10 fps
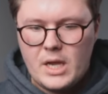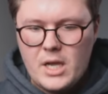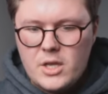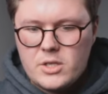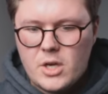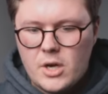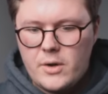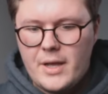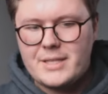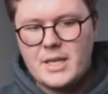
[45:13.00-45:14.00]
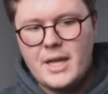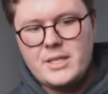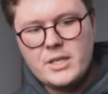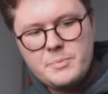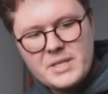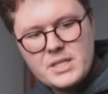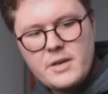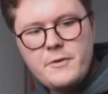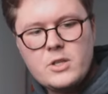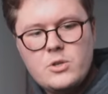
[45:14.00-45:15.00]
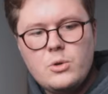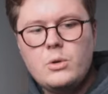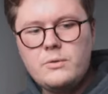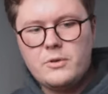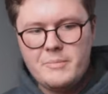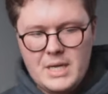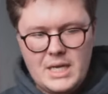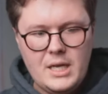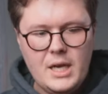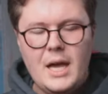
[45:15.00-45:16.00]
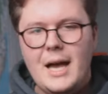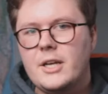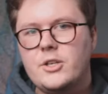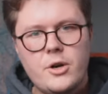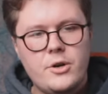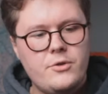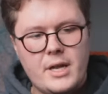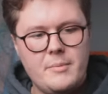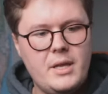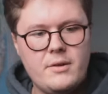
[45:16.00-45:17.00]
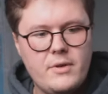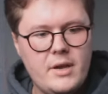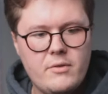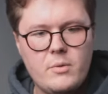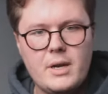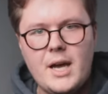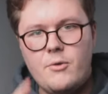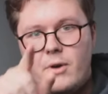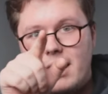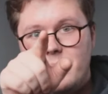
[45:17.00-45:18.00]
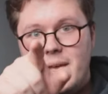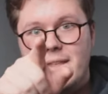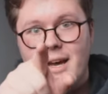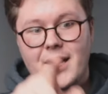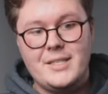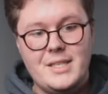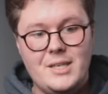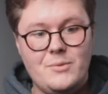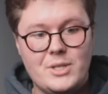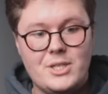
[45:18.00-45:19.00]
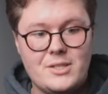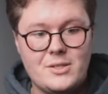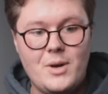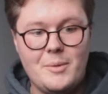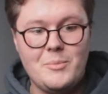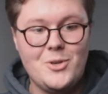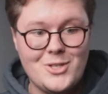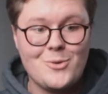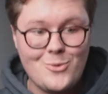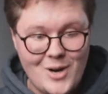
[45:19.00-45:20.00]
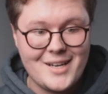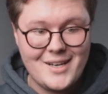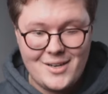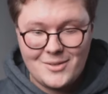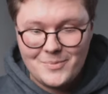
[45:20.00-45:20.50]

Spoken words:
So it's a specific tool for me. I don't recommend it for everyone. I recommend the 90D, which is the one I'm using right now.